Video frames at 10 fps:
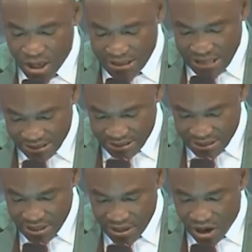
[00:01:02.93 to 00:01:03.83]
four
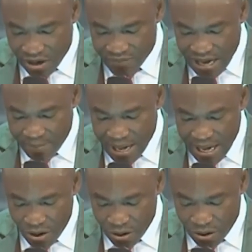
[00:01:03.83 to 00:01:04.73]
daughters of that
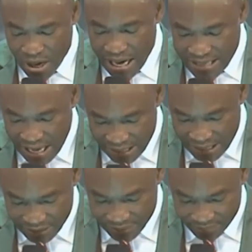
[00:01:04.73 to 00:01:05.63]
my uncle had
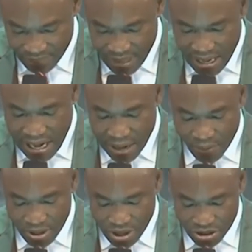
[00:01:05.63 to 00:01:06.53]
died.
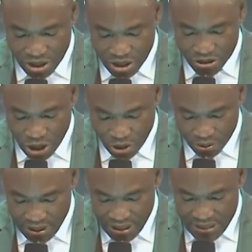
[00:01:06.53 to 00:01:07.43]
I was also
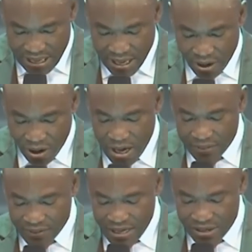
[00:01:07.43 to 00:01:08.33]
told that the
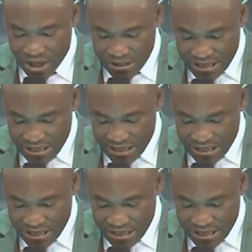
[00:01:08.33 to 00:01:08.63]
other three